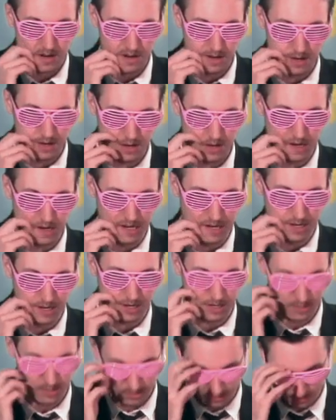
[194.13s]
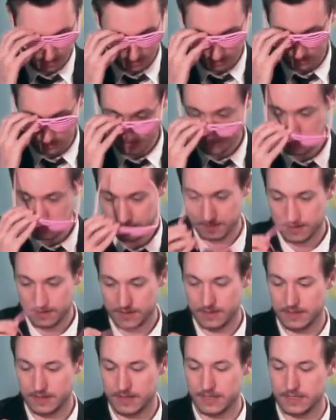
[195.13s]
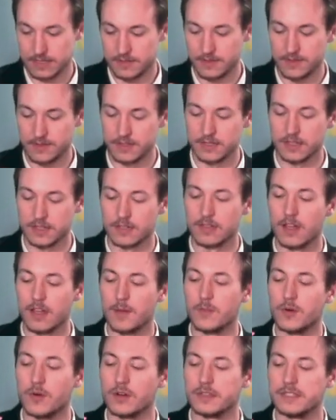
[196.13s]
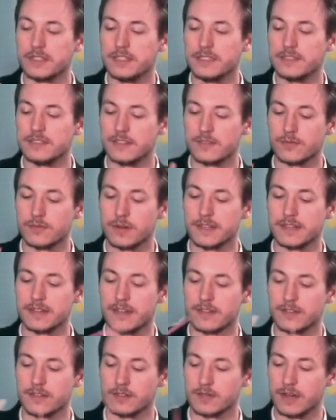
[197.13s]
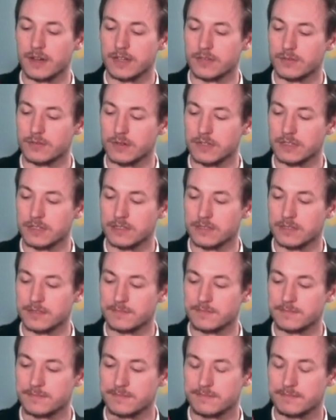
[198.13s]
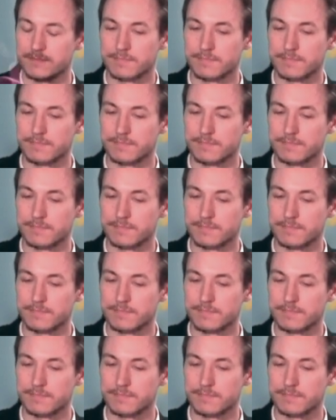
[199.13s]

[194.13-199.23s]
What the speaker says: Oh, head's feeling a lot more Yeezys right now than graduation.